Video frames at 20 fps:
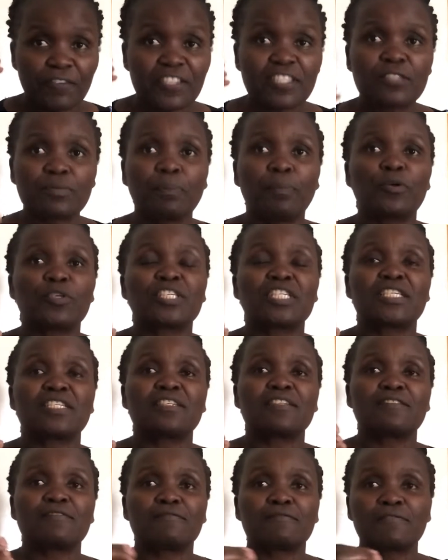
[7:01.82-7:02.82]
it's
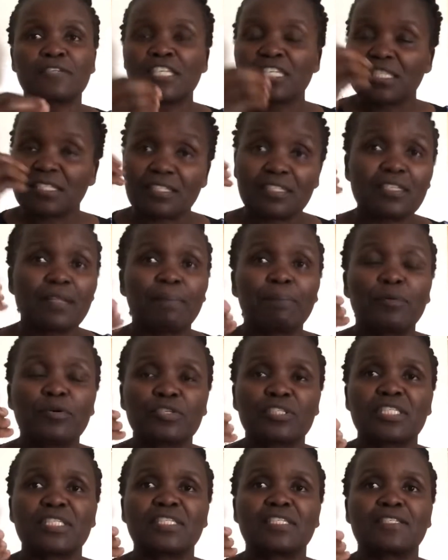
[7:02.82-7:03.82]
positive it's the
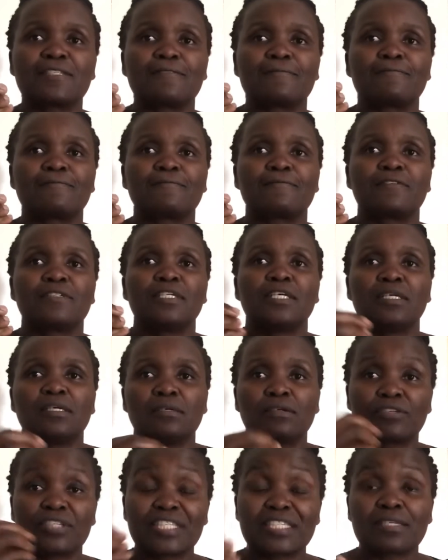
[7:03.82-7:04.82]
positive
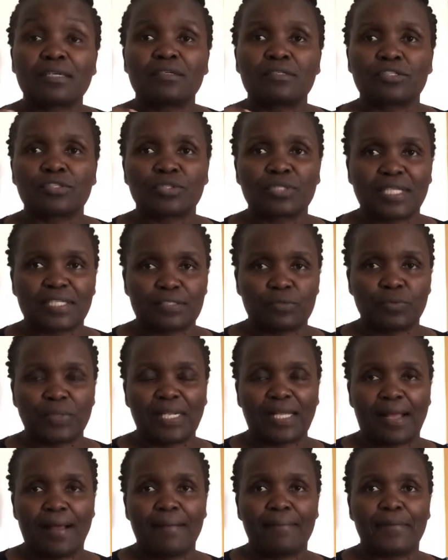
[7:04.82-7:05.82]
results that will
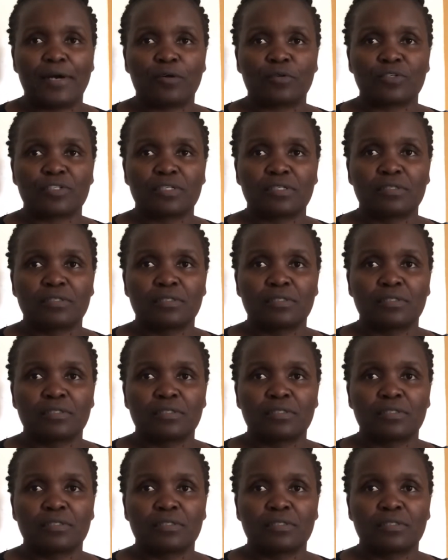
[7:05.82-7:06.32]
come out